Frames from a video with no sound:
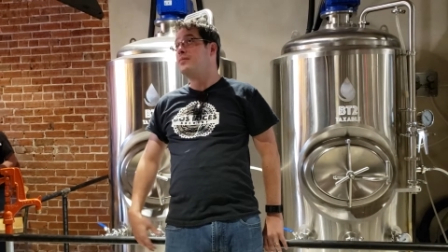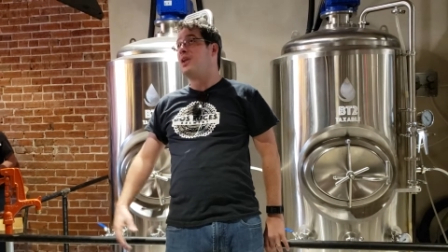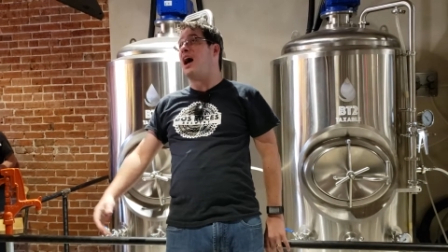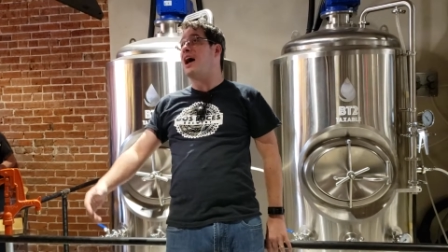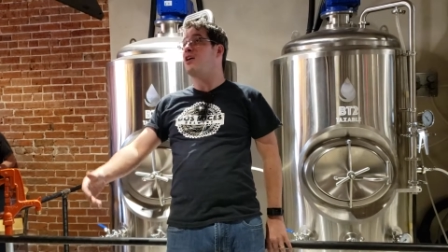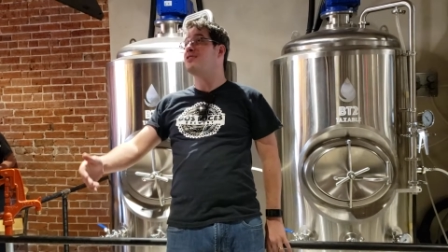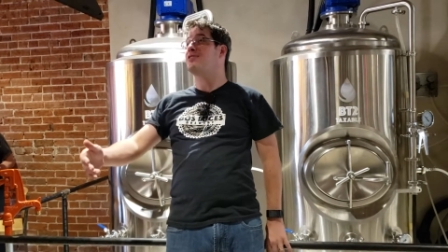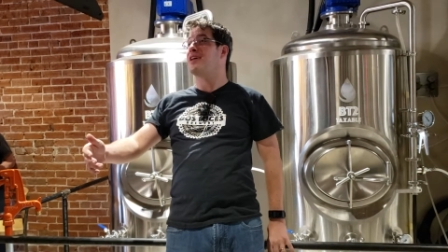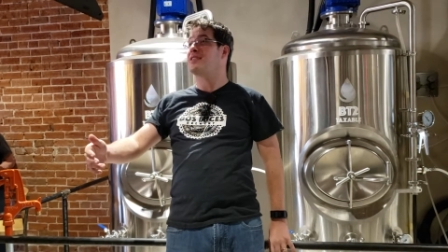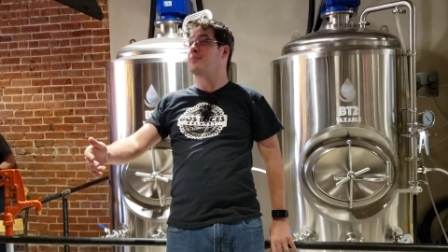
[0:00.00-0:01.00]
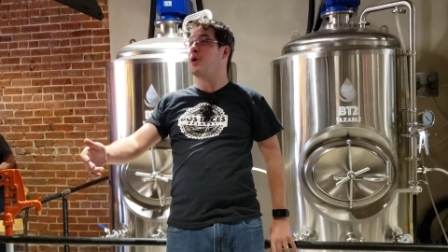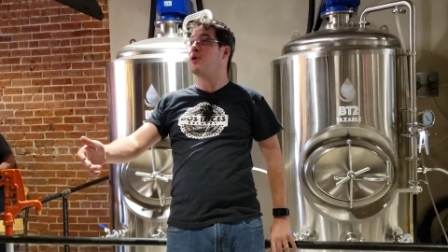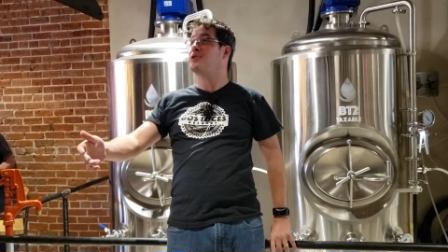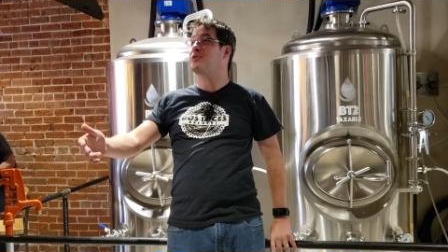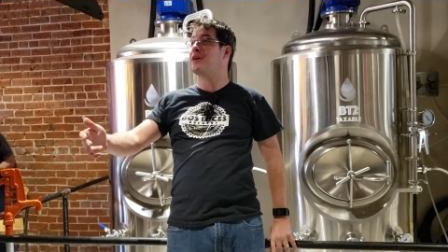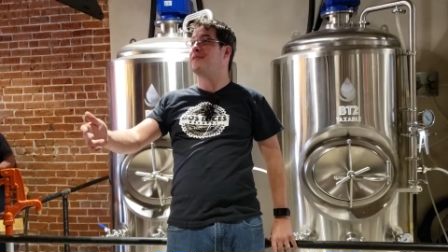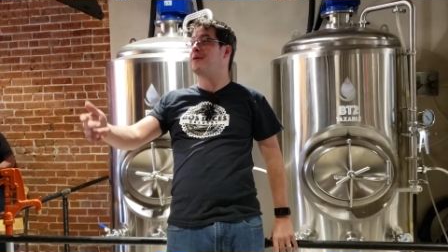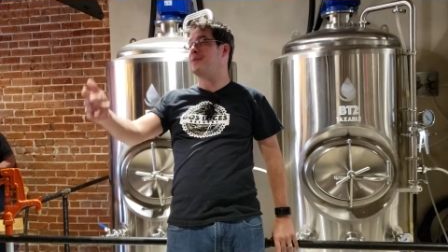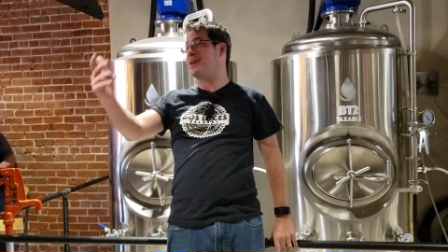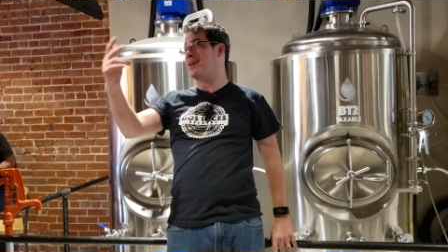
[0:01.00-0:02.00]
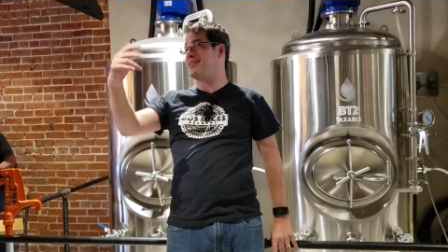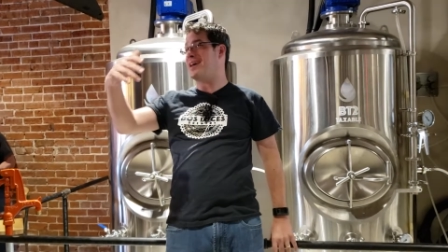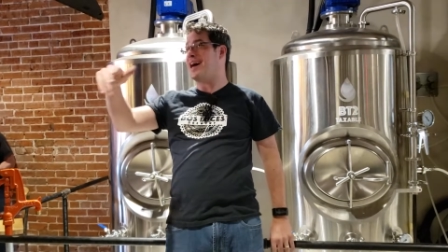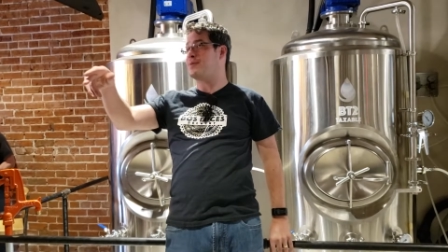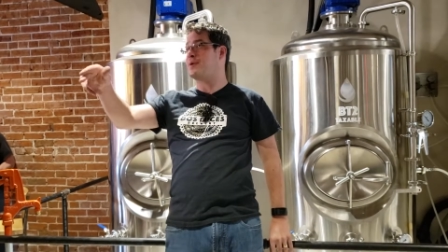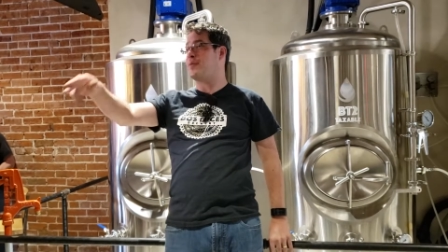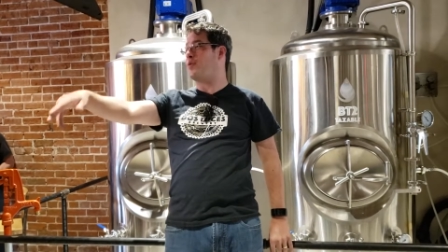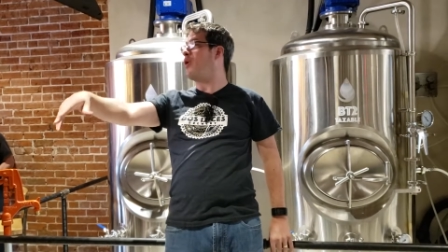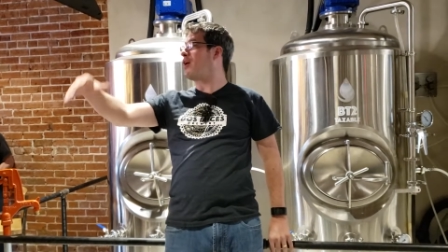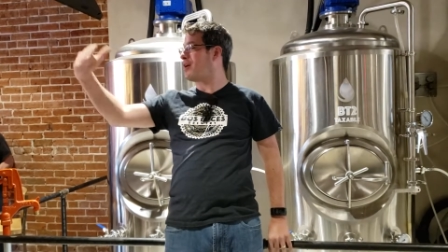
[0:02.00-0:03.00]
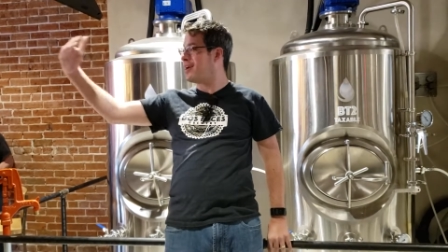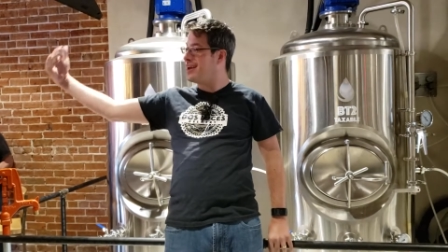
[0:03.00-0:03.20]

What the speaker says: I also like the poetry of it because as people walk